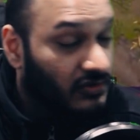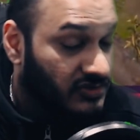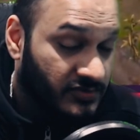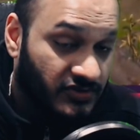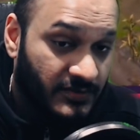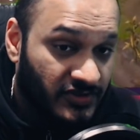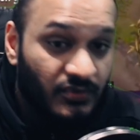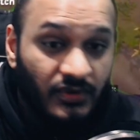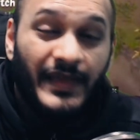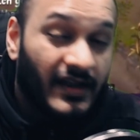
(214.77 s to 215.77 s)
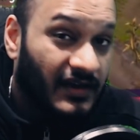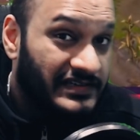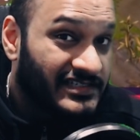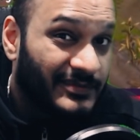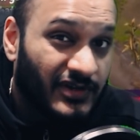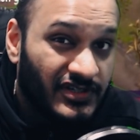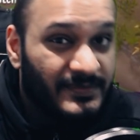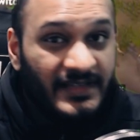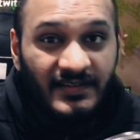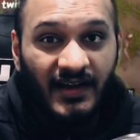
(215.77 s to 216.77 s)
or subscription would be a custom
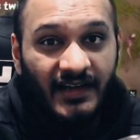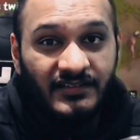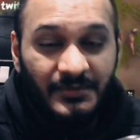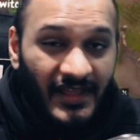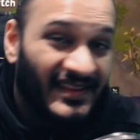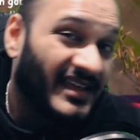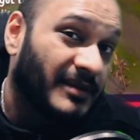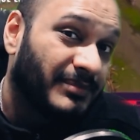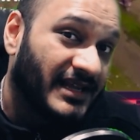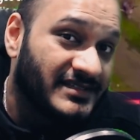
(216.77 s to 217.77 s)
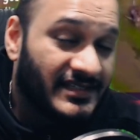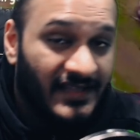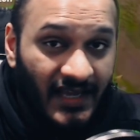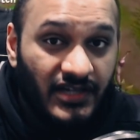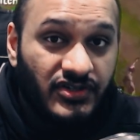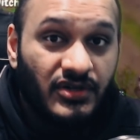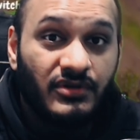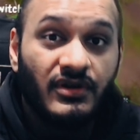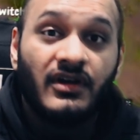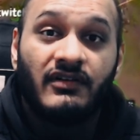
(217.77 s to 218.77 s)
cosmetic item that they can place in the
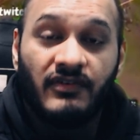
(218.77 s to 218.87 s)
HQ